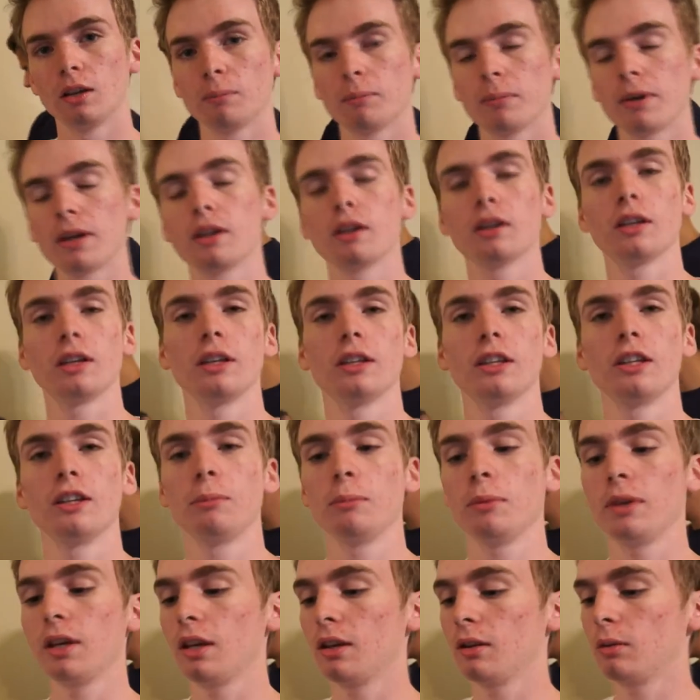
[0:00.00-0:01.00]
Apparently in the
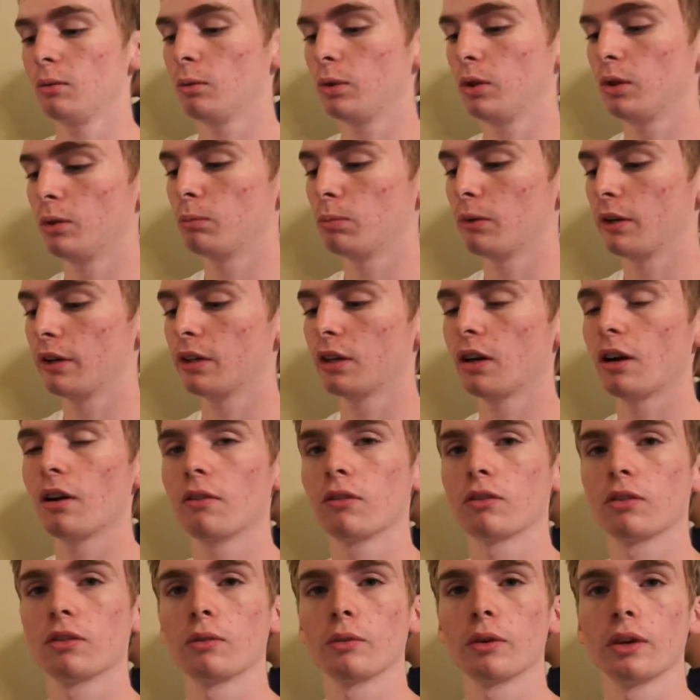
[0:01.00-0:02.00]
NBA, when you break
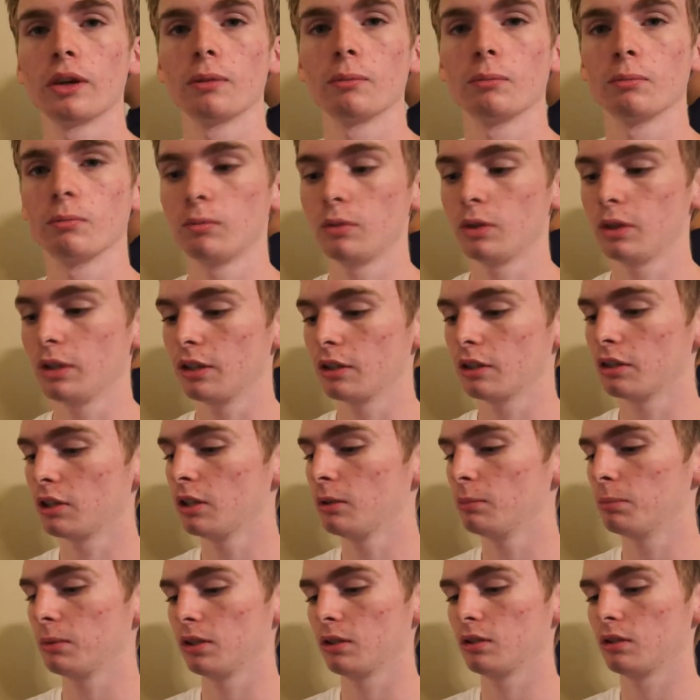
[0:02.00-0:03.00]
off the rim, you get to
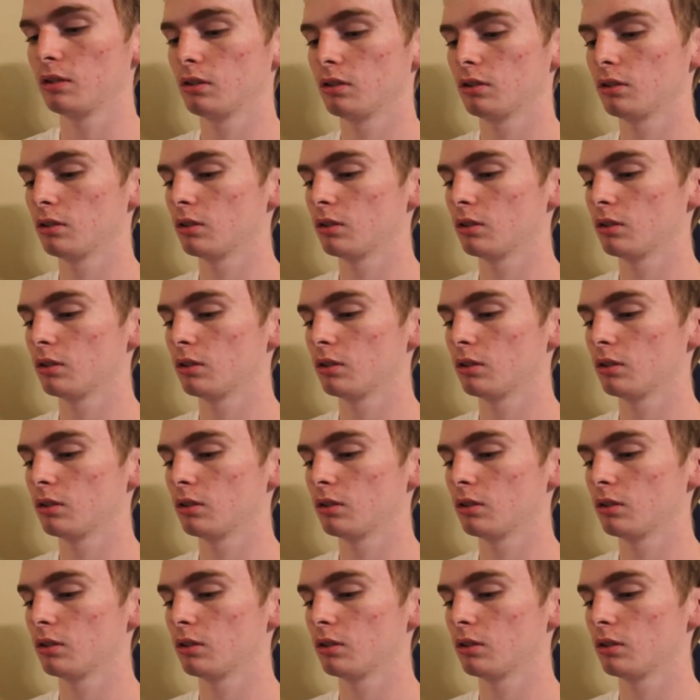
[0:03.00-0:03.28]
keep it,